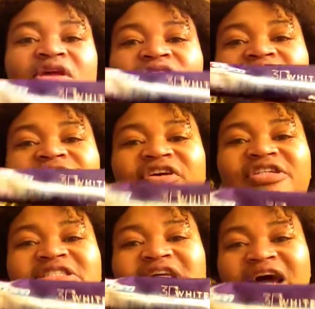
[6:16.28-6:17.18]
The
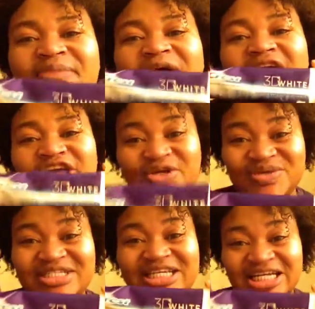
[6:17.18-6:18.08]
first time I
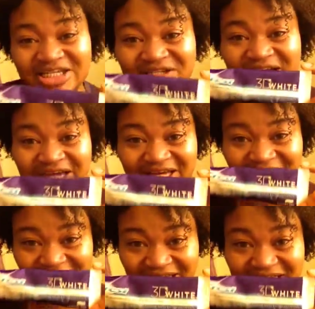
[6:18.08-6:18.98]
used it, it looked like
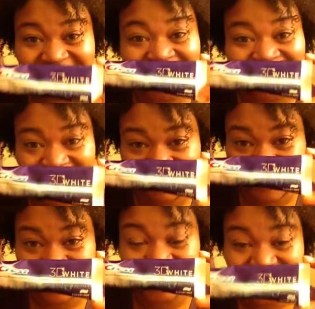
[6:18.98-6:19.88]
it cleaned a lot of
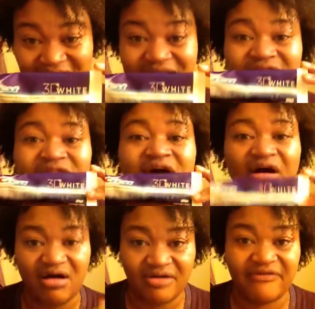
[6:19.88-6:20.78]
those stains
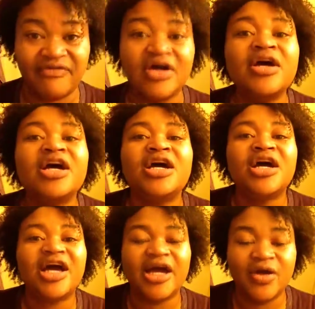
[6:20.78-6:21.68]
off.
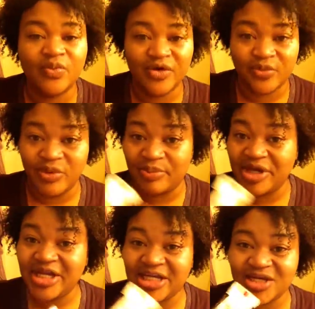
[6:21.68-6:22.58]
And with
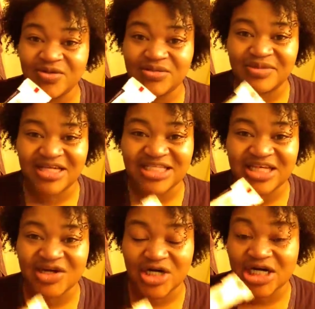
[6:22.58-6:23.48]
repeated use, my
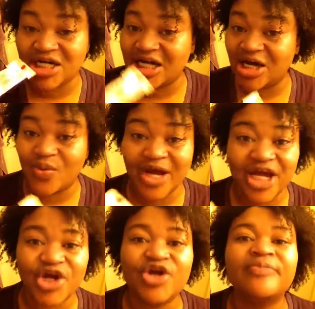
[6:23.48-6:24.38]
teeth are a lot
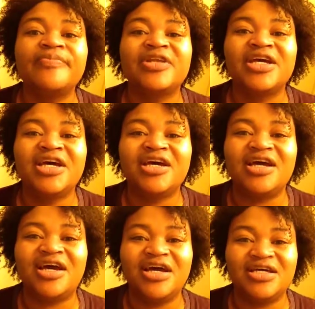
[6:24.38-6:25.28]
whiter.
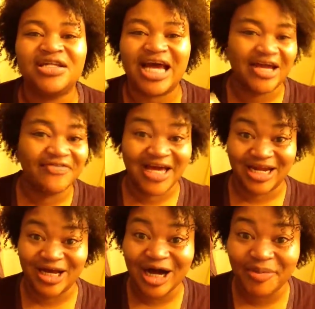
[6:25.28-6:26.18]
And I even
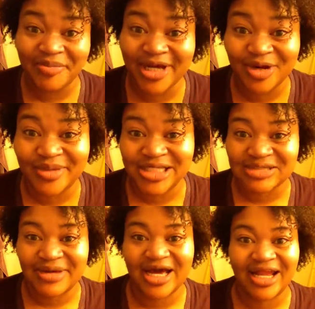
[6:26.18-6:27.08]
got a compliment on my
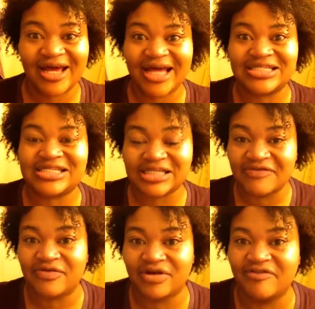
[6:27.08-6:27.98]
smile. I got
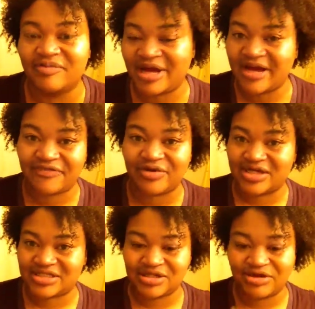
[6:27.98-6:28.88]
several of them after I
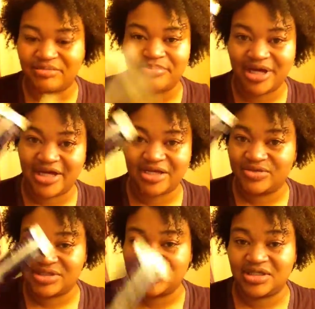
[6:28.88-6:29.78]
started back
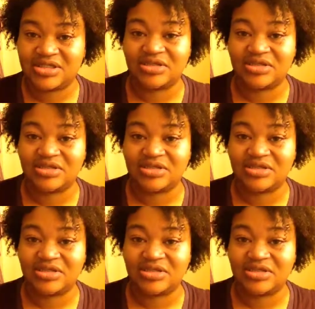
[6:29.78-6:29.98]
using this.